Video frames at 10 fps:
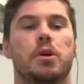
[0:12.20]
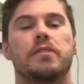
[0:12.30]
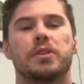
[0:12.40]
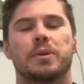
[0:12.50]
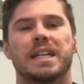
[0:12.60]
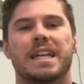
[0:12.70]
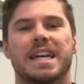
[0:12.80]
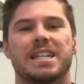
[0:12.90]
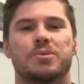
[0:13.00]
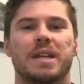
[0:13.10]
over the
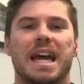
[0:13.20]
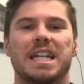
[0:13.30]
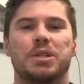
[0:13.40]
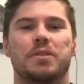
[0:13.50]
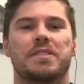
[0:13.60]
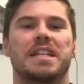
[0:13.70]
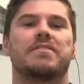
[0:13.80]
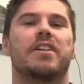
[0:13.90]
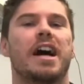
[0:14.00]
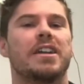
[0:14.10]
weekend, we had UFC
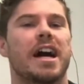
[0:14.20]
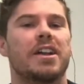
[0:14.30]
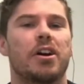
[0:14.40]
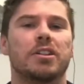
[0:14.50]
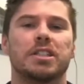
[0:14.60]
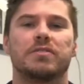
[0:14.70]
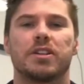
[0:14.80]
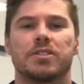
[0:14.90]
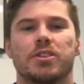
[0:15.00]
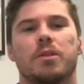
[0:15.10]
Fight Night Holland
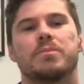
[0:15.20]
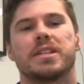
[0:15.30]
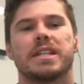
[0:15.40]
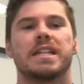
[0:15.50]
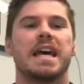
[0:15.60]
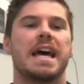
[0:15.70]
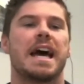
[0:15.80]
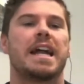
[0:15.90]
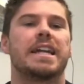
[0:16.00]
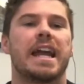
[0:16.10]
versus Thompson,
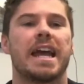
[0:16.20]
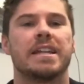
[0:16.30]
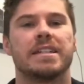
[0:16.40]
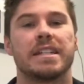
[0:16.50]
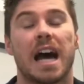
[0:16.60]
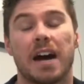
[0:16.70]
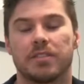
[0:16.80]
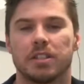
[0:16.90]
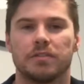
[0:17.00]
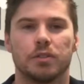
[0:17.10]
and it ended
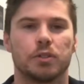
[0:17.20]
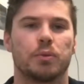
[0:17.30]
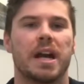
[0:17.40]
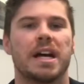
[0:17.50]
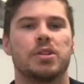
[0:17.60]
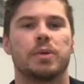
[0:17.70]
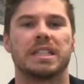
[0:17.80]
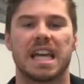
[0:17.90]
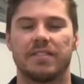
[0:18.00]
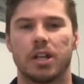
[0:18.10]
after the fourth round when
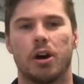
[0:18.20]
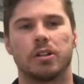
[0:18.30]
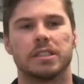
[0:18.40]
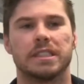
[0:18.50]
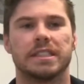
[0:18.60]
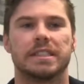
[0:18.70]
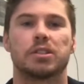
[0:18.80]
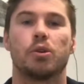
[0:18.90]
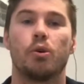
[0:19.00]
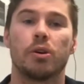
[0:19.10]
Kevin Holland's
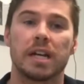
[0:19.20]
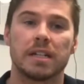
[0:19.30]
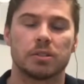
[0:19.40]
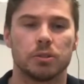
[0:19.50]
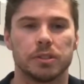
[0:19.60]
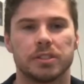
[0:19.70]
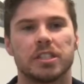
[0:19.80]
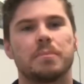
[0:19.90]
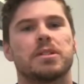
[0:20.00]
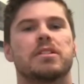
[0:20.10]
corner called a
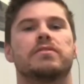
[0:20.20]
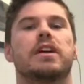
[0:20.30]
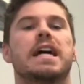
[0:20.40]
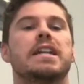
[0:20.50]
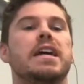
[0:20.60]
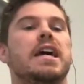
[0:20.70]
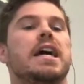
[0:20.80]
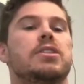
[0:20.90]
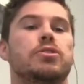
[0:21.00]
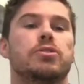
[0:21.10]
stop to the fight
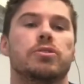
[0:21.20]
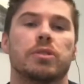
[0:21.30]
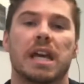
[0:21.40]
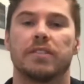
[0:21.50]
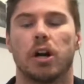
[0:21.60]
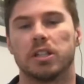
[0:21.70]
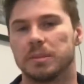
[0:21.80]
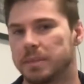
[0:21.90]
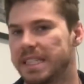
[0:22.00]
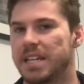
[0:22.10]
due to Kevin
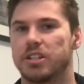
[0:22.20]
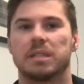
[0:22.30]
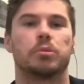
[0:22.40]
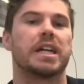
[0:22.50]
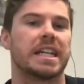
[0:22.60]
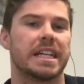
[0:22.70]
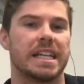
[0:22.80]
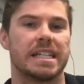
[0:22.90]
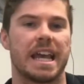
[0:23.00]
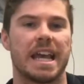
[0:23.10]
Holland potentially breaking
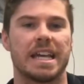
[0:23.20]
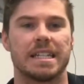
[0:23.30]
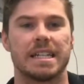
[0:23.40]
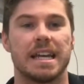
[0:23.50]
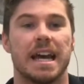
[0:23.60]
his hand.